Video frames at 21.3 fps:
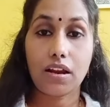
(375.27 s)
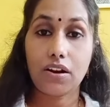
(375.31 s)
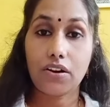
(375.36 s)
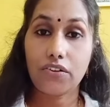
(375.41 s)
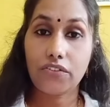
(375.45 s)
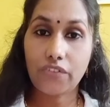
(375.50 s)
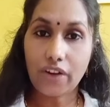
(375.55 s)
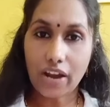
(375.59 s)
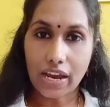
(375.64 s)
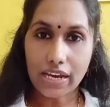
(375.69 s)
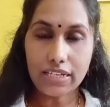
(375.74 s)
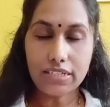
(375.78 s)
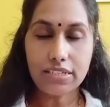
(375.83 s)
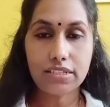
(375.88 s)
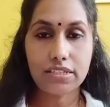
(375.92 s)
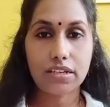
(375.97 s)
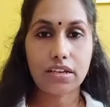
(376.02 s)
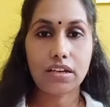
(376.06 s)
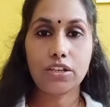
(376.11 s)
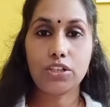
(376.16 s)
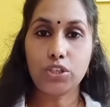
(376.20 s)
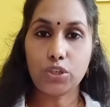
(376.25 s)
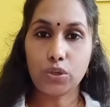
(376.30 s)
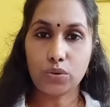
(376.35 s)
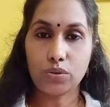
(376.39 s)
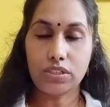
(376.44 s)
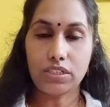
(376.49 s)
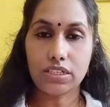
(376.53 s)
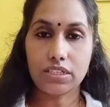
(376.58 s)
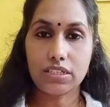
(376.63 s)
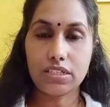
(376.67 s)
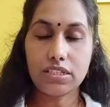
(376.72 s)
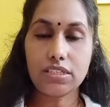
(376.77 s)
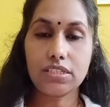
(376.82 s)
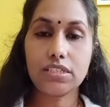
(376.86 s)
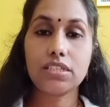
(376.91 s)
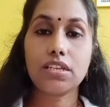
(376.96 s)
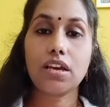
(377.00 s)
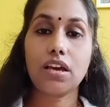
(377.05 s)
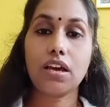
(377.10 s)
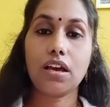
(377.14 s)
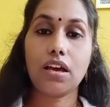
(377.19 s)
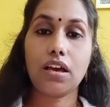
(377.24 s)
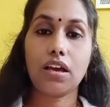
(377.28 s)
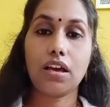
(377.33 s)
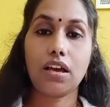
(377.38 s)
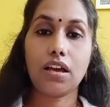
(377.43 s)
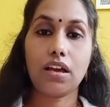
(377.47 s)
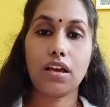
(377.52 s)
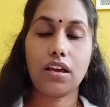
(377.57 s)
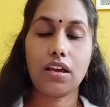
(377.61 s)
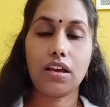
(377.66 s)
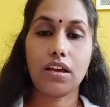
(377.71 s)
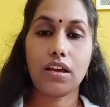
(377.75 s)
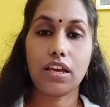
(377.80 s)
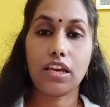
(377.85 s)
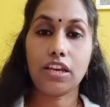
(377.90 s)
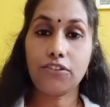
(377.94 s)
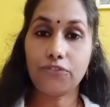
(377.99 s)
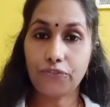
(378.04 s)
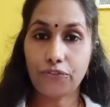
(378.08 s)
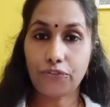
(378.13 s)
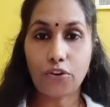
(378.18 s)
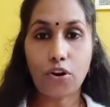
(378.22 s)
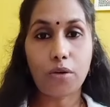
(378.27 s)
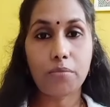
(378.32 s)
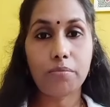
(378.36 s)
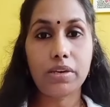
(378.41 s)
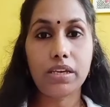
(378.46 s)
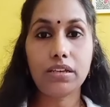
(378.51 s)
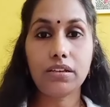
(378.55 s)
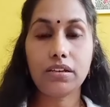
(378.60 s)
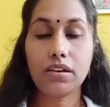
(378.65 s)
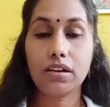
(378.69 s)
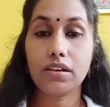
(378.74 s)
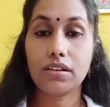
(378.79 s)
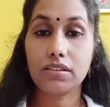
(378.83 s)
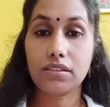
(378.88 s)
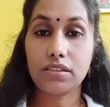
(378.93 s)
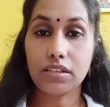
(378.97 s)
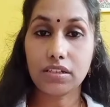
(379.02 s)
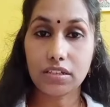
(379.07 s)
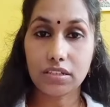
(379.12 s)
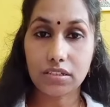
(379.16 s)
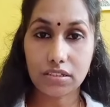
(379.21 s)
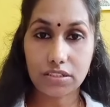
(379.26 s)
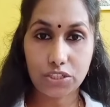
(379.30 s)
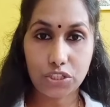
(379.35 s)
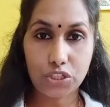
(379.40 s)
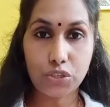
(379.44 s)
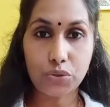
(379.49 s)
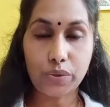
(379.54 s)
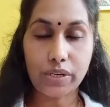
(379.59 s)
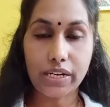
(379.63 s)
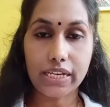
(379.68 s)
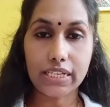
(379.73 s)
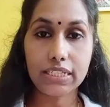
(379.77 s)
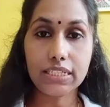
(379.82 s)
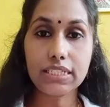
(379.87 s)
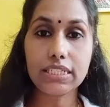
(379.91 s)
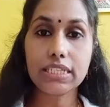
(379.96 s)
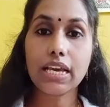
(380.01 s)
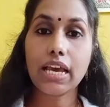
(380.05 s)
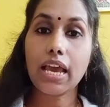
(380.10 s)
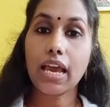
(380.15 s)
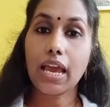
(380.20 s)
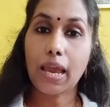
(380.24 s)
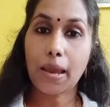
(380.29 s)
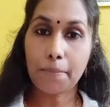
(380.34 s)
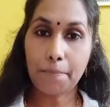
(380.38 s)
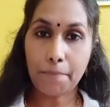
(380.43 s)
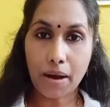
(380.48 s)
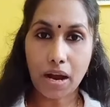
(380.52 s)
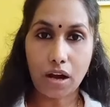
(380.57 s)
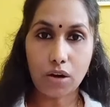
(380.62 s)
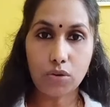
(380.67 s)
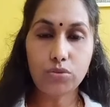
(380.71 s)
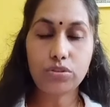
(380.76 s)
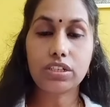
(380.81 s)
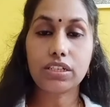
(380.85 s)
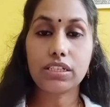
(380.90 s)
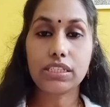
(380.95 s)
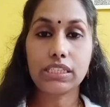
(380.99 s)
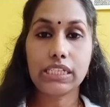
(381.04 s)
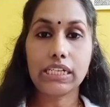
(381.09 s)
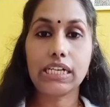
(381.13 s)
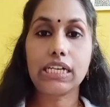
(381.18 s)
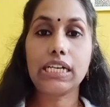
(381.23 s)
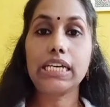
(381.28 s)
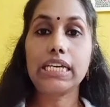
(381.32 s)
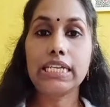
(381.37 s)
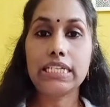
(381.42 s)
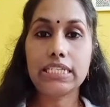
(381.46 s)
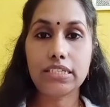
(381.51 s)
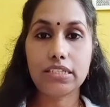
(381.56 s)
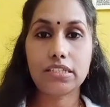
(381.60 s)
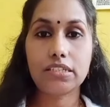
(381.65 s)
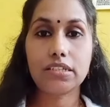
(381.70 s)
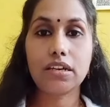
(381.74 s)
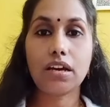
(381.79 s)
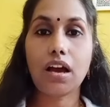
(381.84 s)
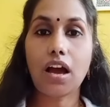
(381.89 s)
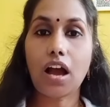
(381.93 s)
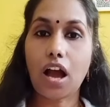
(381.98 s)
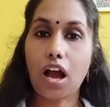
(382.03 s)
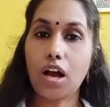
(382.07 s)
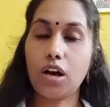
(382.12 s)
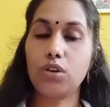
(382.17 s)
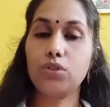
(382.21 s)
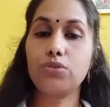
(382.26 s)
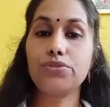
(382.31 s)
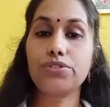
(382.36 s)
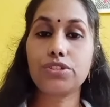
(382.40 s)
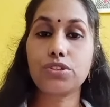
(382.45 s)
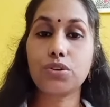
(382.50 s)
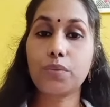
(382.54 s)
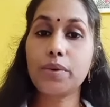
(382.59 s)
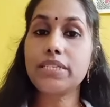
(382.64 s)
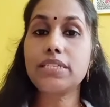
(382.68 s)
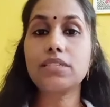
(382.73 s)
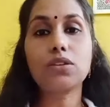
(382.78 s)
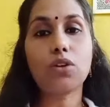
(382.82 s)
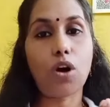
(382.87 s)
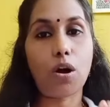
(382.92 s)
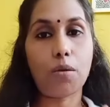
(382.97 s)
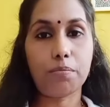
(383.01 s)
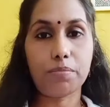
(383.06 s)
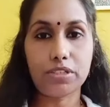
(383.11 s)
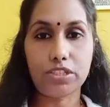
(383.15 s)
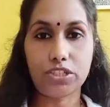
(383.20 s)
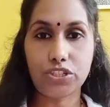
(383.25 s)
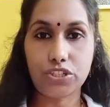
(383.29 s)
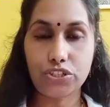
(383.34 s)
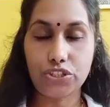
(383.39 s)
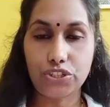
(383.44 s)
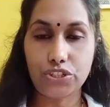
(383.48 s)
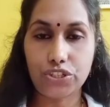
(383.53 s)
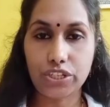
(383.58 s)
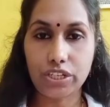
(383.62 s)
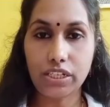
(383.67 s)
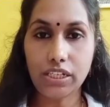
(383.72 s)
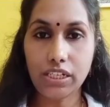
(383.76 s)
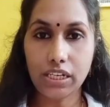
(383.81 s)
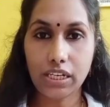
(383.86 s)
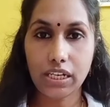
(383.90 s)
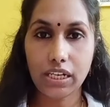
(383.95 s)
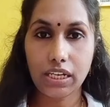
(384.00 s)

Write a notice informing the students about the inter-house quiz competition